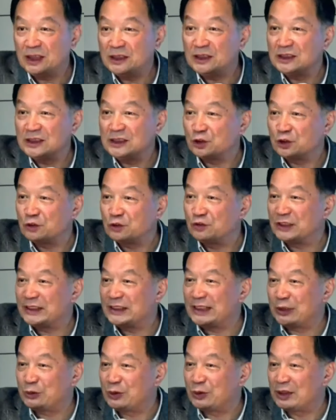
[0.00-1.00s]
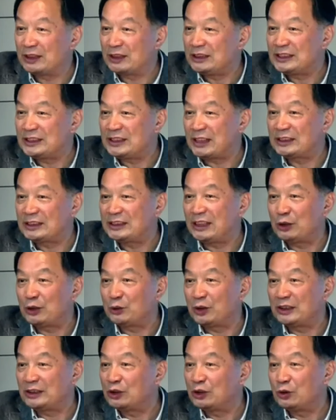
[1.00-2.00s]
This entire
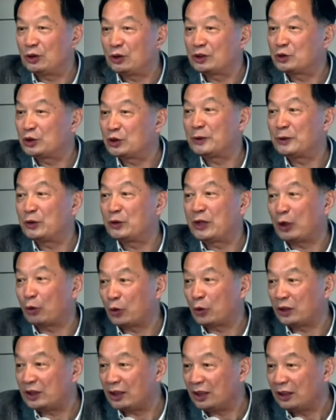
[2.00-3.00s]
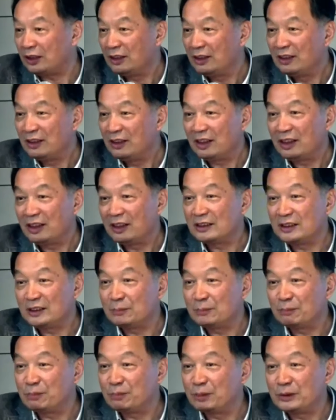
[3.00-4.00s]
European system currently is a
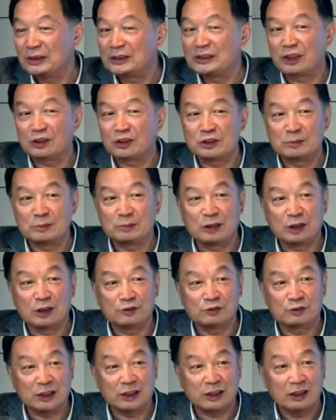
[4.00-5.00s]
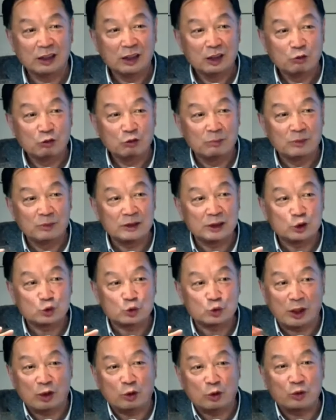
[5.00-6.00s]
system that will drive up debt.
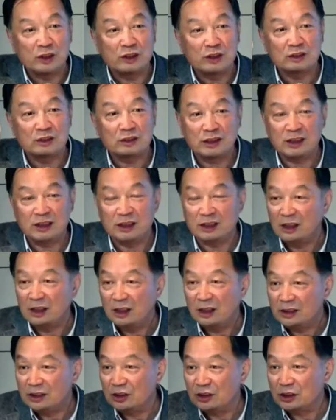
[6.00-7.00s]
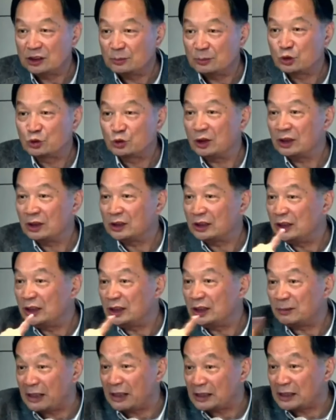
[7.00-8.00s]
If you look at
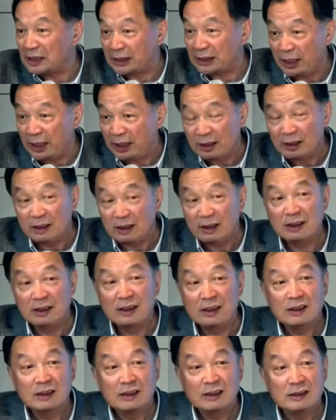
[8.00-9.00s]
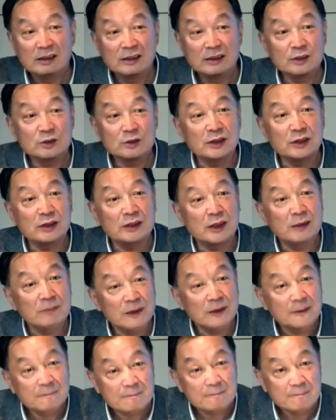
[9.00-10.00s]
European system, especially the
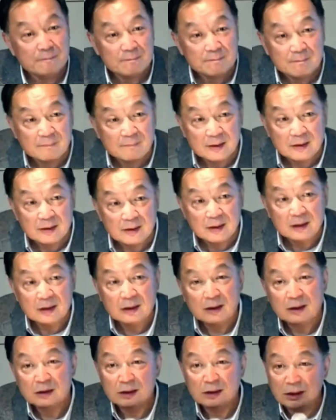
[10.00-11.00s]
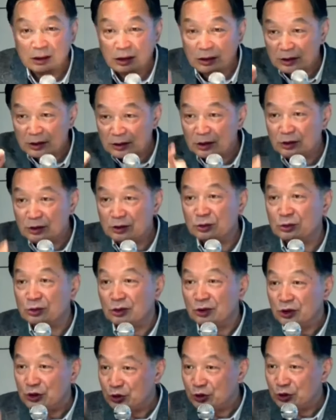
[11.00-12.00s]
Scandinavian countries, in which they are
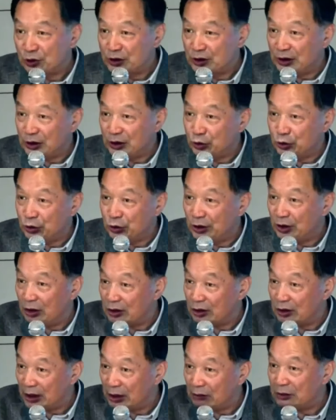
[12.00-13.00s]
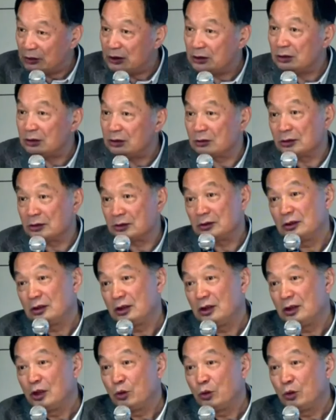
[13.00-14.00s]
considered to be a high tax,
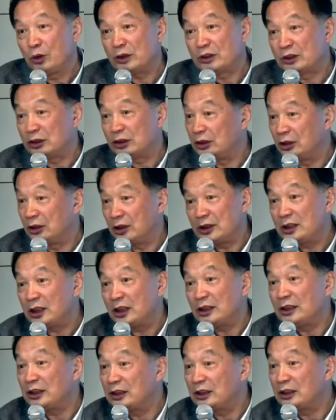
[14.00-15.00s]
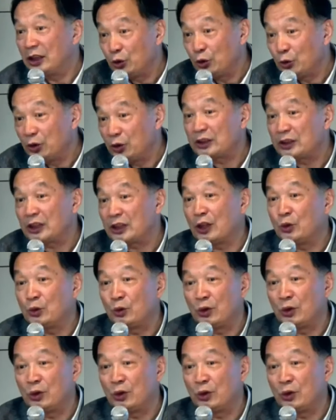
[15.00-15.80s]
high social benefits society,